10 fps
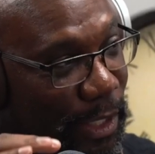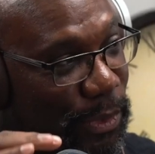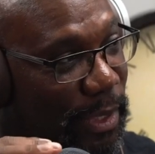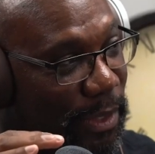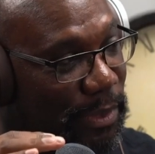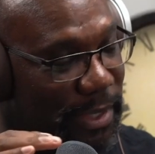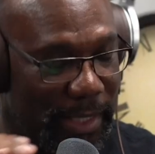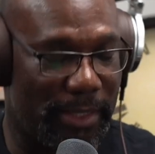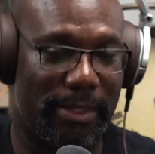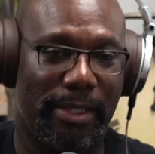kind of doing those
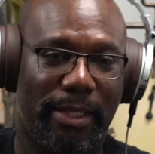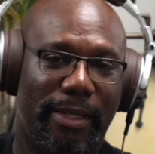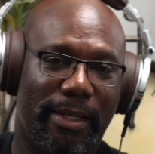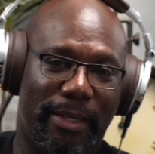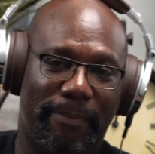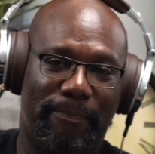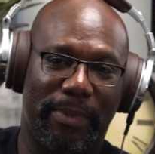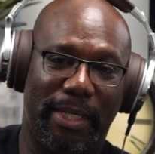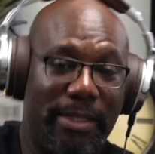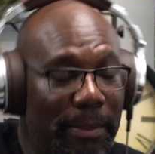things.
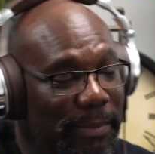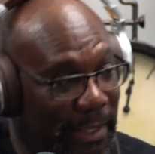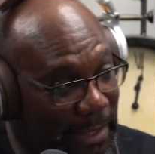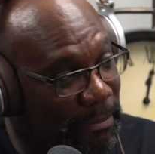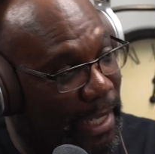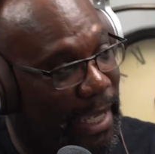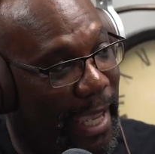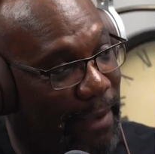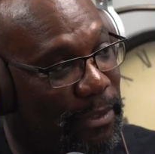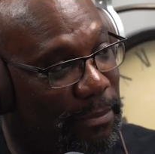And sometimes it may
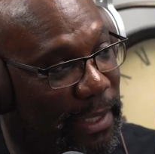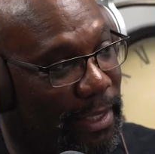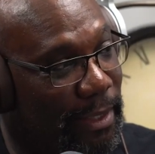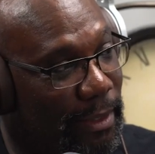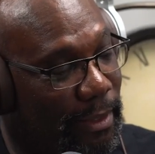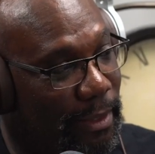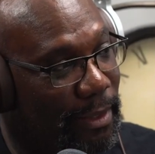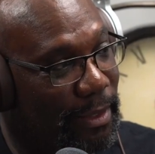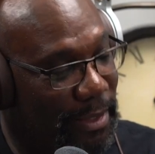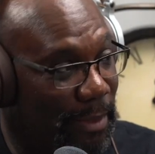have to be
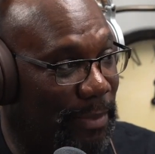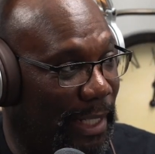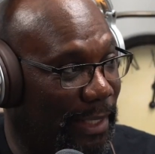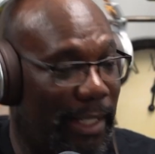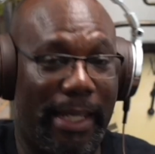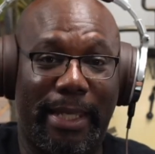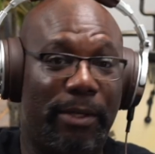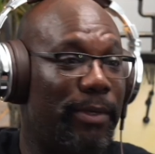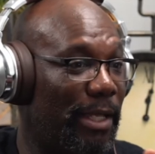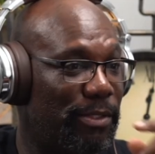something like that, like
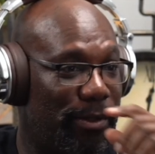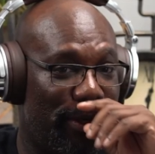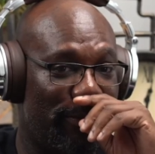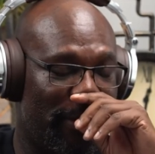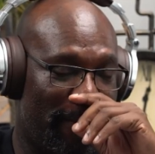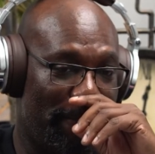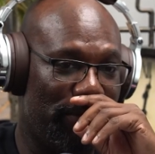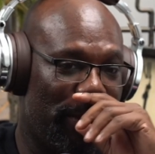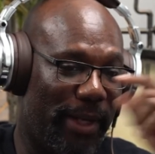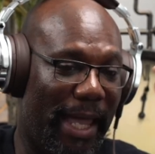International Nova.
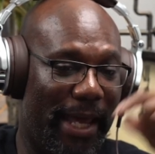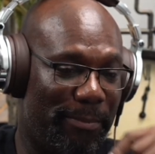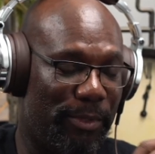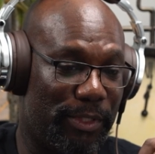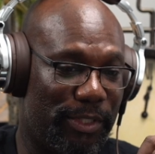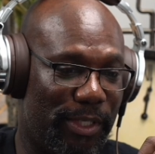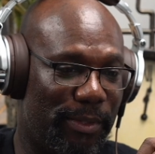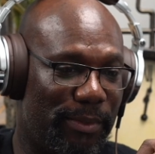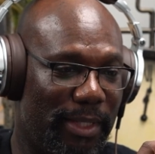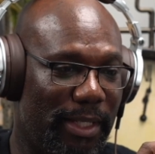When I had him on the
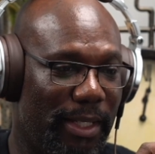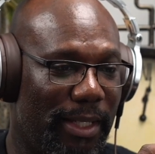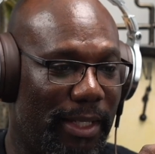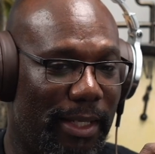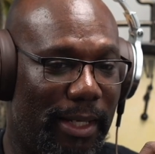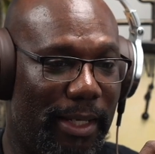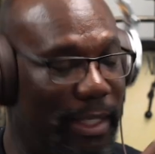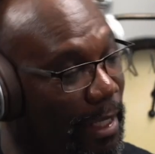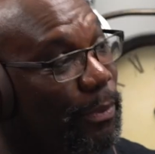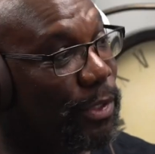show, he